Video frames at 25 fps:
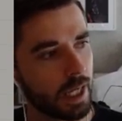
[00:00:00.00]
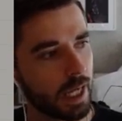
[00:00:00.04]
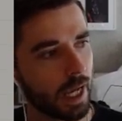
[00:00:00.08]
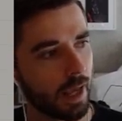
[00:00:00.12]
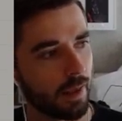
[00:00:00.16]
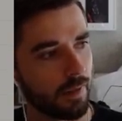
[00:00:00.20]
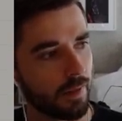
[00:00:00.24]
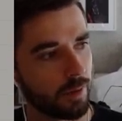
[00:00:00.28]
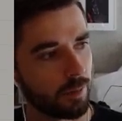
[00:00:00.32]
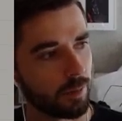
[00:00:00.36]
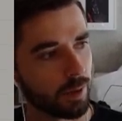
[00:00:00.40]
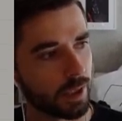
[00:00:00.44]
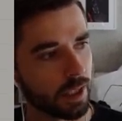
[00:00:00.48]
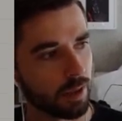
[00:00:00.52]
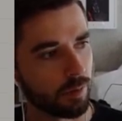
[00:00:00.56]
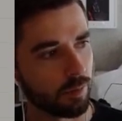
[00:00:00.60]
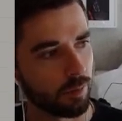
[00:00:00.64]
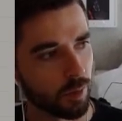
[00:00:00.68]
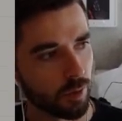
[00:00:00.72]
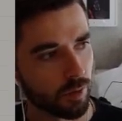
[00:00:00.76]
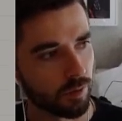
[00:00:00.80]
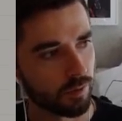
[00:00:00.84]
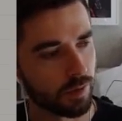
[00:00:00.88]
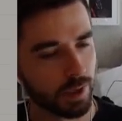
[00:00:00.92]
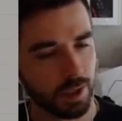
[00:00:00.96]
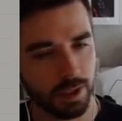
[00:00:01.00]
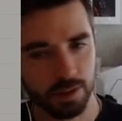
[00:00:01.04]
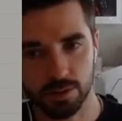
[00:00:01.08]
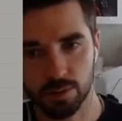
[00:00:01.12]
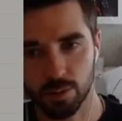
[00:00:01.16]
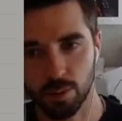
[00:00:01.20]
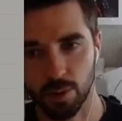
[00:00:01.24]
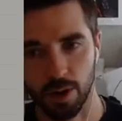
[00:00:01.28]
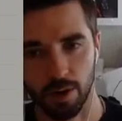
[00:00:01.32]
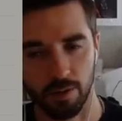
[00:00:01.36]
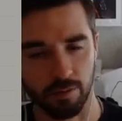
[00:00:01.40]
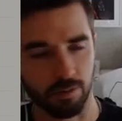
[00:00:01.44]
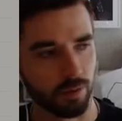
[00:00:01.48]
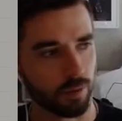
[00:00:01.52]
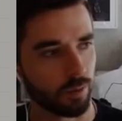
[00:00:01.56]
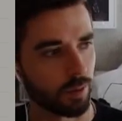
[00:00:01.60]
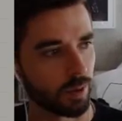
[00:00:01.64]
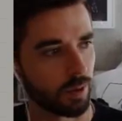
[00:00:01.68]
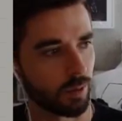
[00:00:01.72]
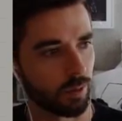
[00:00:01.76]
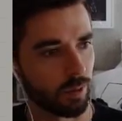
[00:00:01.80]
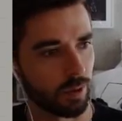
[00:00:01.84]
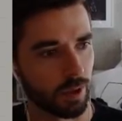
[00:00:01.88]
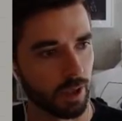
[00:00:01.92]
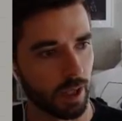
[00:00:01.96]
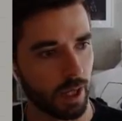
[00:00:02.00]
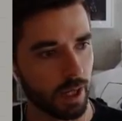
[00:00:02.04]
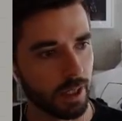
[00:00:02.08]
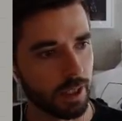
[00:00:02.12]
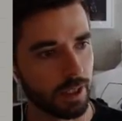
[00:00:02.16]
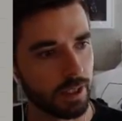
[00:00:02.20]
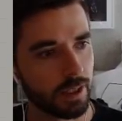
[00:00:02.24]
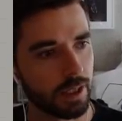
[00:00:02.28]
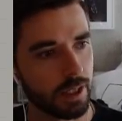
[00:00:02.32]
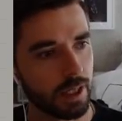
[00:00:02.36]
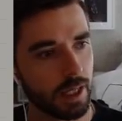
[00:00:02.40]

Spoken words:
and then we can move this wherever we would like.